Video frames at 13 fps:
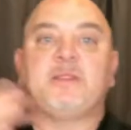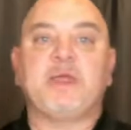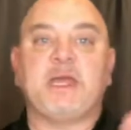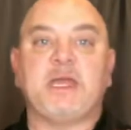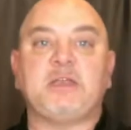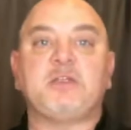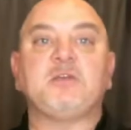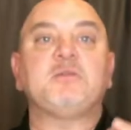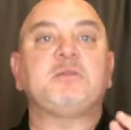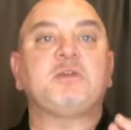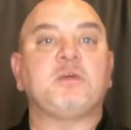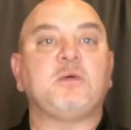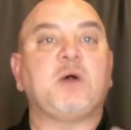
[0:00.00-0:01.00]
then you
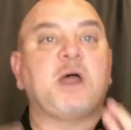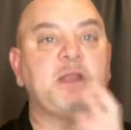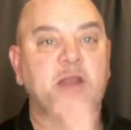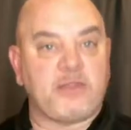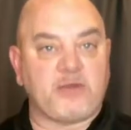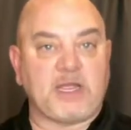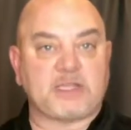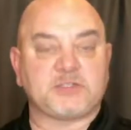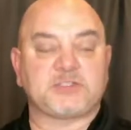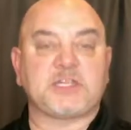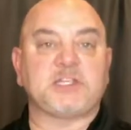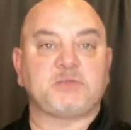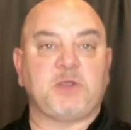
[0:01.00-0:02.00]
do another
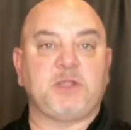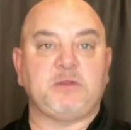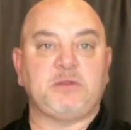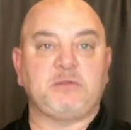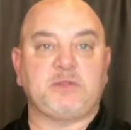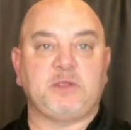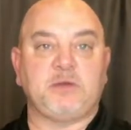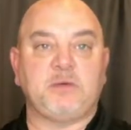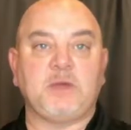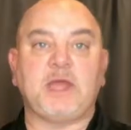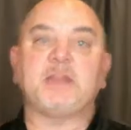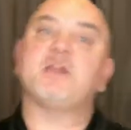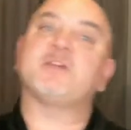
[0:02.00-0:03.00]
exercise where you do
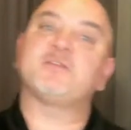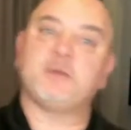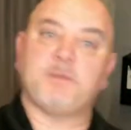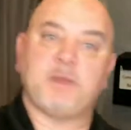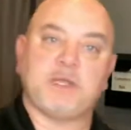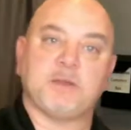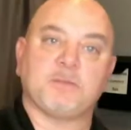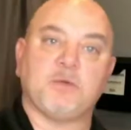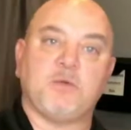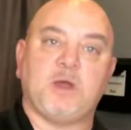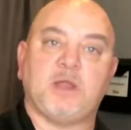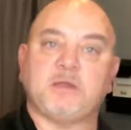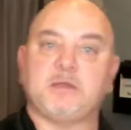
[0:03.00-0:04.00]
2, and you have to repeat number
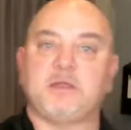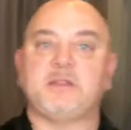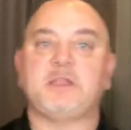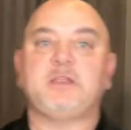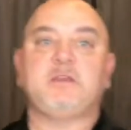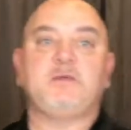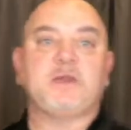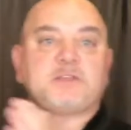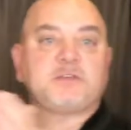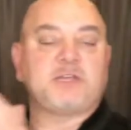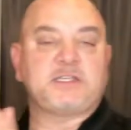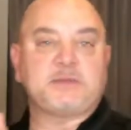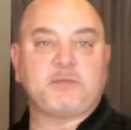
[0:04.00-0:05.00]
1. And then you do
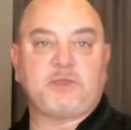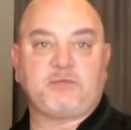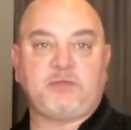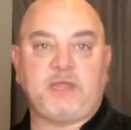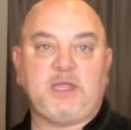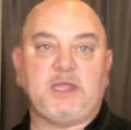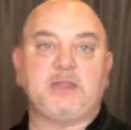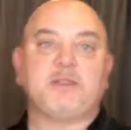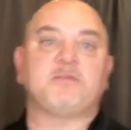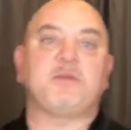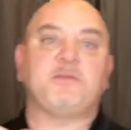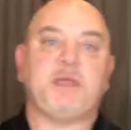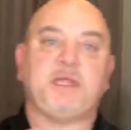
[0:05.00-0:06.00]
exercise number 3, and
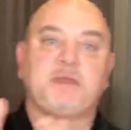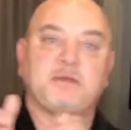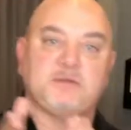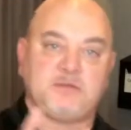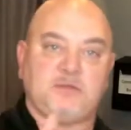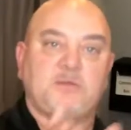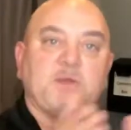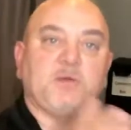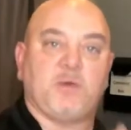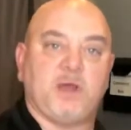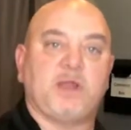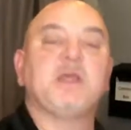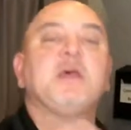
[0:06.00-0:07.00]
then repeat 2 and
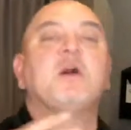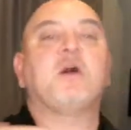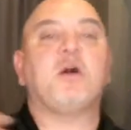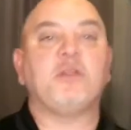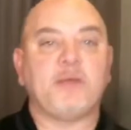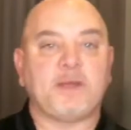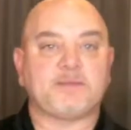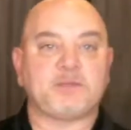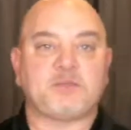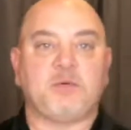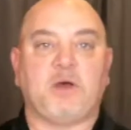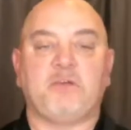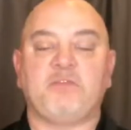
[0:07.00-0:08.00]
1, all the way up to
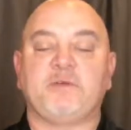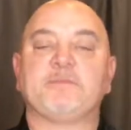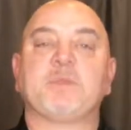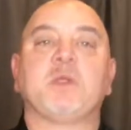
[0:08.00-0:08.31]
12.